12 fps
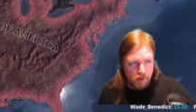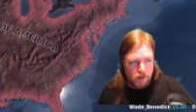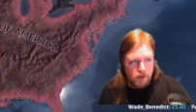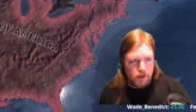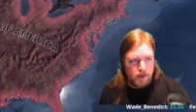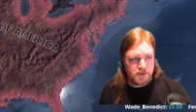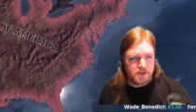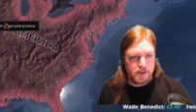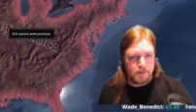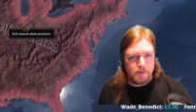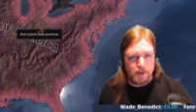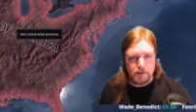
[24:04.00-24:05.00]
And get
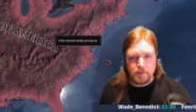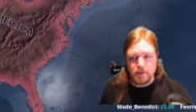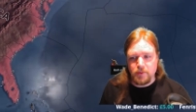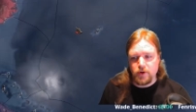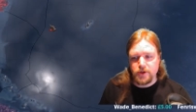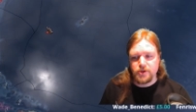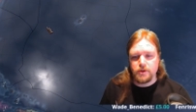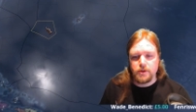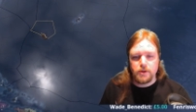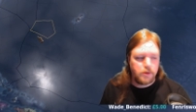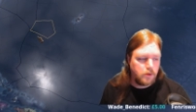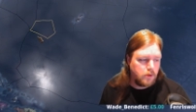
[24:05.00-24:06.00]
that planning preparation
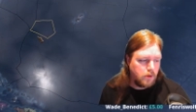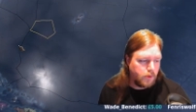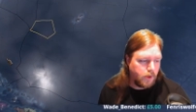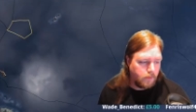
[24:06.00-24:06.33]
going.